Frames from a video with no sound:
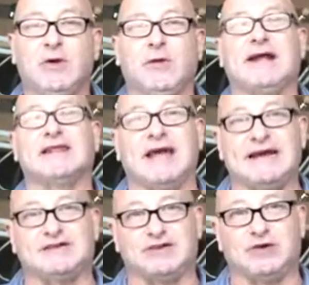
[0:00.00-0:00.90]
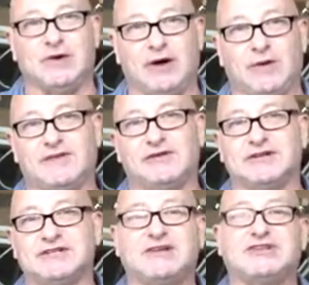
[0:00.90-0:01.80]
What I'd like to do, however,
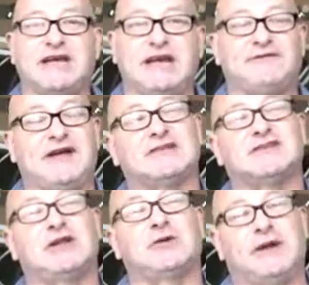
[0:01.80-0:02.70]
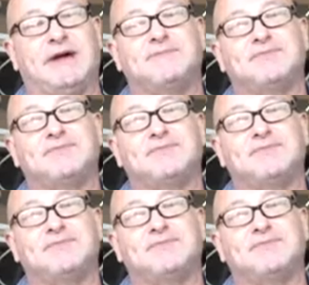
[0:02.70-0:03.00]
is educate fans a little bit